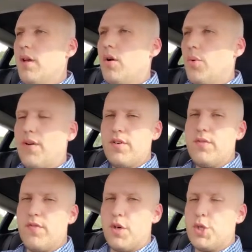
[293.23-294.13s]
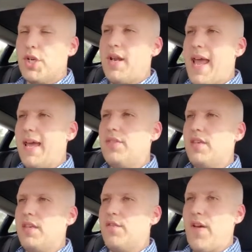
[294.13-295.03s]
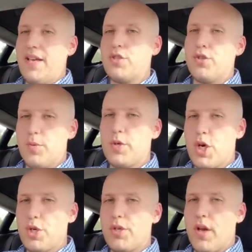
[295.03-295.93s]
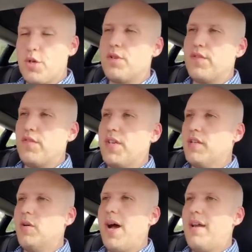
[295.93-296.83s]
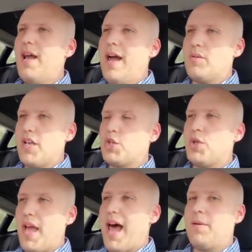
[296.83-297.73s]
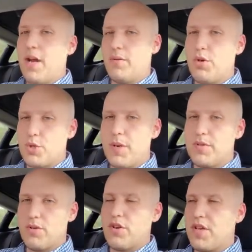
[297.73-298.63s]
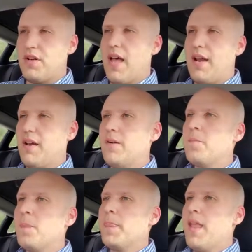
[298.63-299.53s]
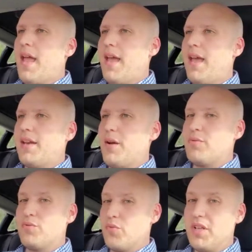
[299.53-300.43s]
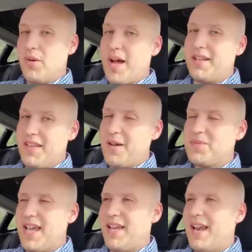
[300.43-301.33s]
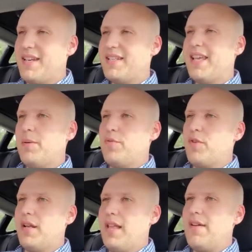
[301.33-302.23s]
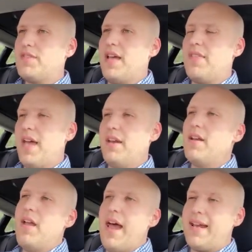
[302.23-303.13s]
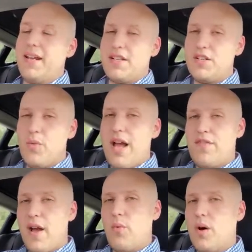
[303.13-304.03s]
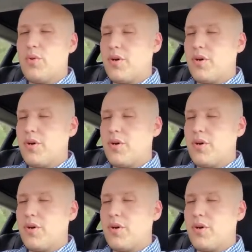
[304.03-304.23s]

Whatever version had the faster supercharging, the 150 kilowatt. I was actually on my road trip to North Carolina, and I was really wanting the update, and I didn't get it before I left, and then I connected to Wi-Fi while we were